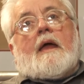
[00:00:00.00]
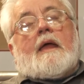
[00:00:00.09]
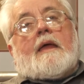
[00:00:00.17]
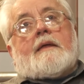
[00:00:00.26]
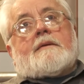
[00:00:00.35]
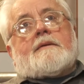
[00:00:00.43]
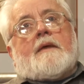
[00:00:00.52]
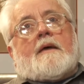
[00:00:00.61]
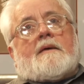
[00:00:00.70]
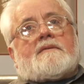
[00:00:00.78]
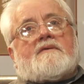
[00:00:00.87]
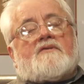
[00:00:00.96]
and
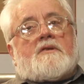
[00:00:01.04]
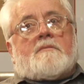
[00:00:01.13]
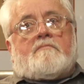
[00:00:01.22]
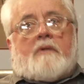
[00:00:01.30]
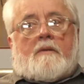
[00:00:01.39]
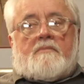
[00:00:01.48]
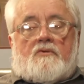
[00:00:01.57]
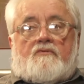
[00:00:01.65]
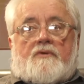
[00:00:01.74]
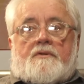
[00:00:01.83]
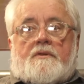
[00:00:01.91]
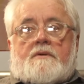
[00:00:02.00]
lived in an apartment
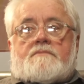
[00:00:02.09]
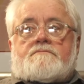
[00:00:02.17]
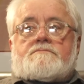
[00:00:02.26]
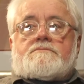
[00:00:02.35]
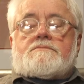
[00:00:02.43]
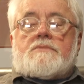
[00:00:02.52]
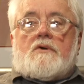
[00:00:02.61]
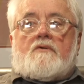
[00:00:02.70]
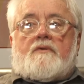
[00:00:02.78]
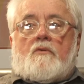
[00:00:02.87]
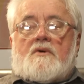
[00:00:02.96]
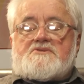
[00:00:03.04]
over
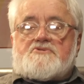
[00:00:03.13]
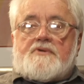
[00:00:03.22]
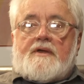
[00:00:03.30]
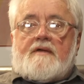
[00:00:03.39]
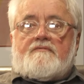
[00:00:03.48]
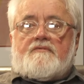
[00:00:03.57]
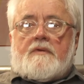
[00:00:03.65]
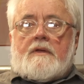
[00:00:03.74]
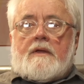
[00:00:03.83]
on Western Ave.